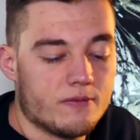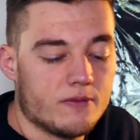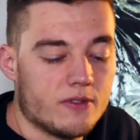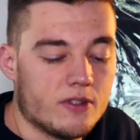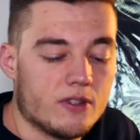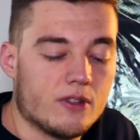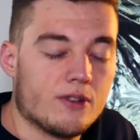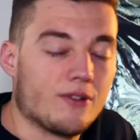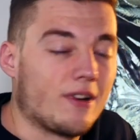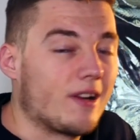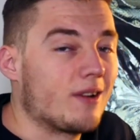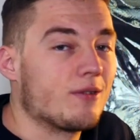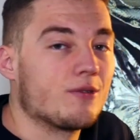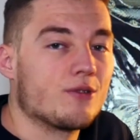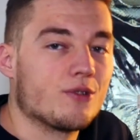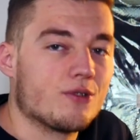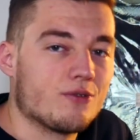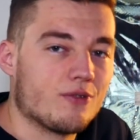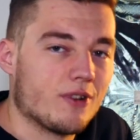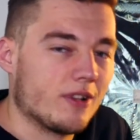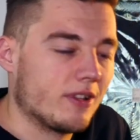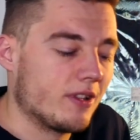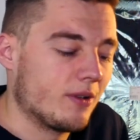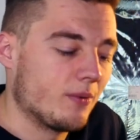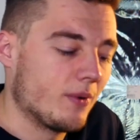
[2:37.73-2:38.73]
grounds
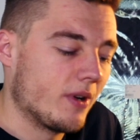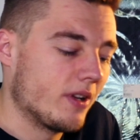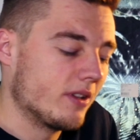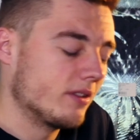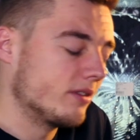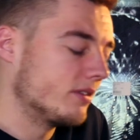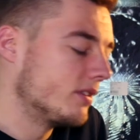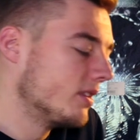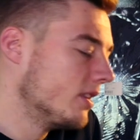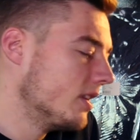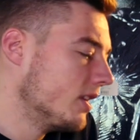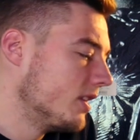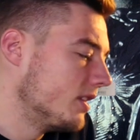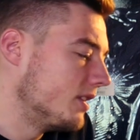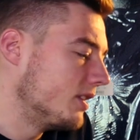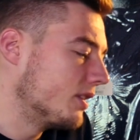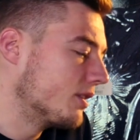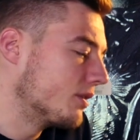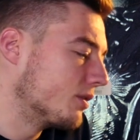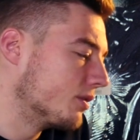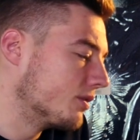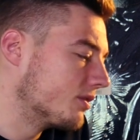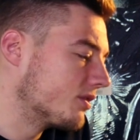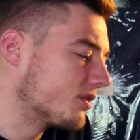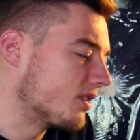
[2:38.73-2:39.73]
really well," you
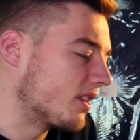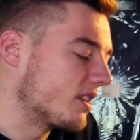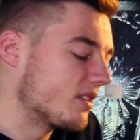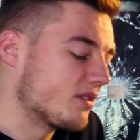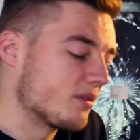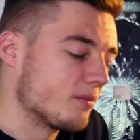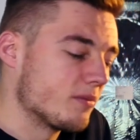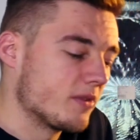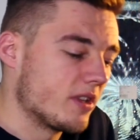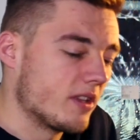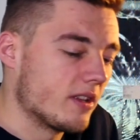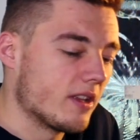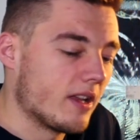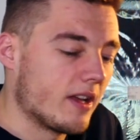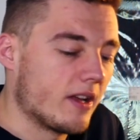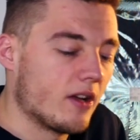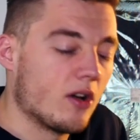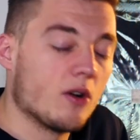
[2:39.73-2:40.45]
could say something like,